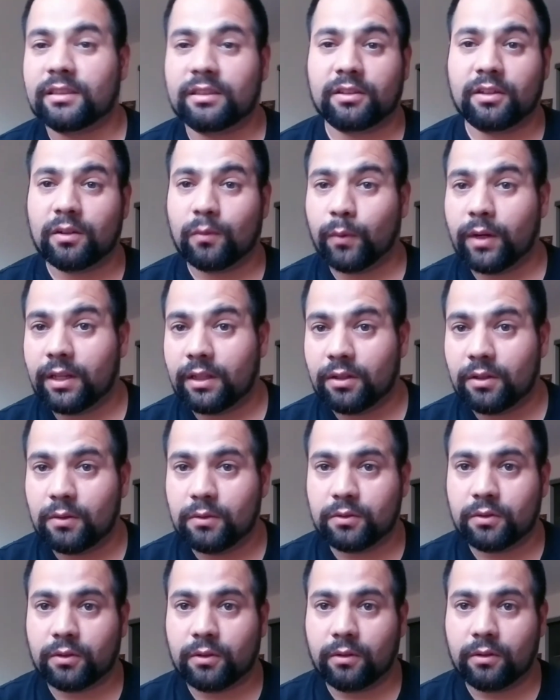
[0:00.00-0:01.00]
It's a good way to
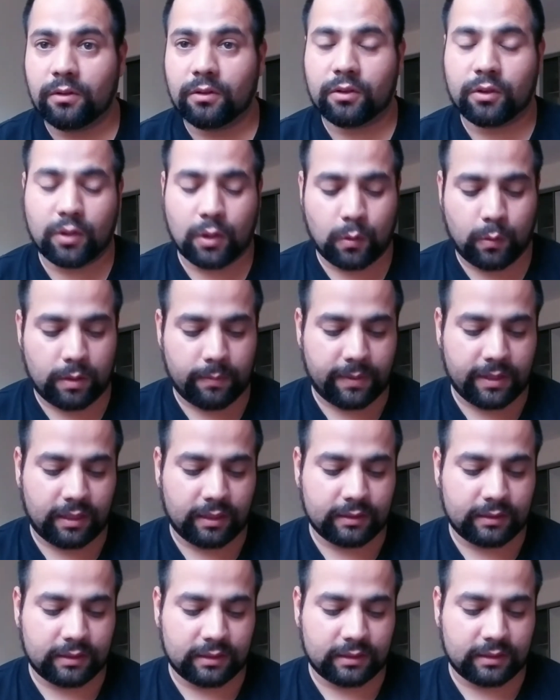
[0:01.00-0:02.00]
use your little throwaway
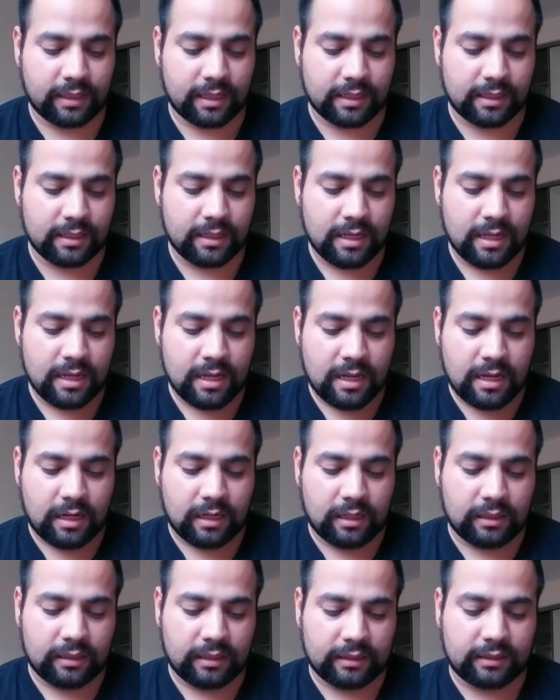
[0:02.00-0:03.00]
pellets. It's not
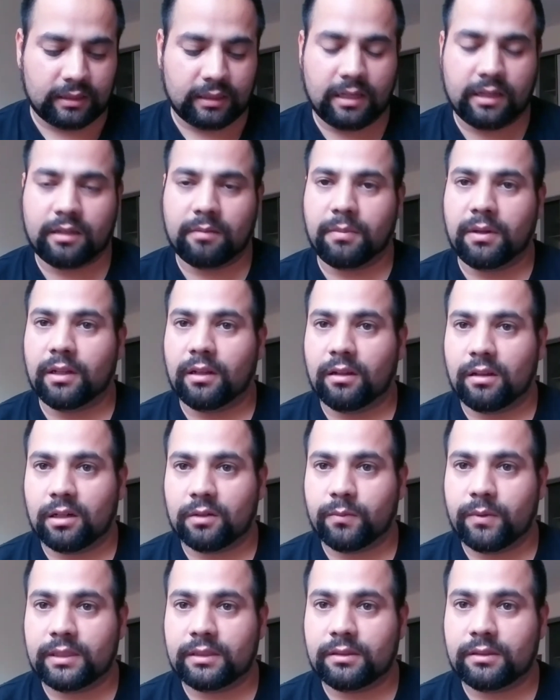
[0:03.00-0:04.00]
it could be a
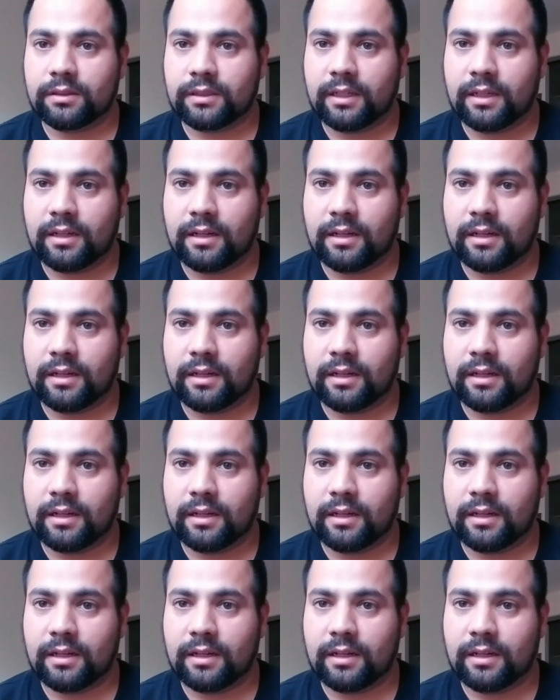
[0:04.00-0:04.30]
long range